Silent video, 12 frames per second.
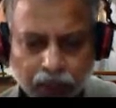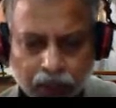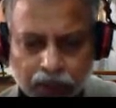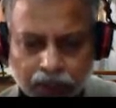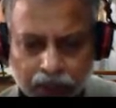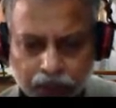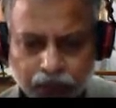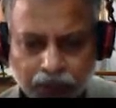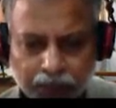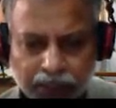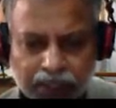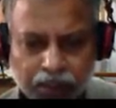The
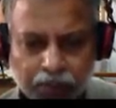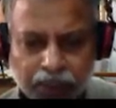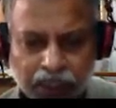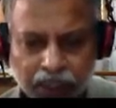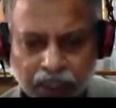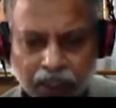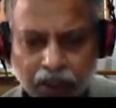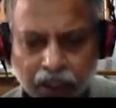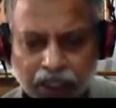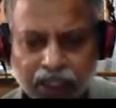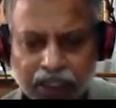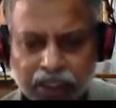information being
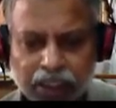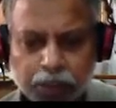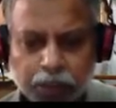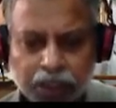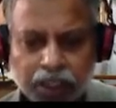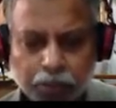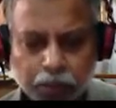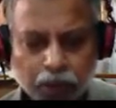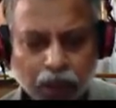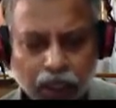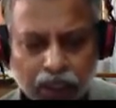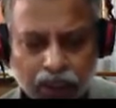recorded in this particular
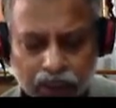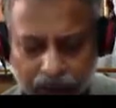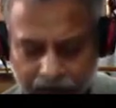plot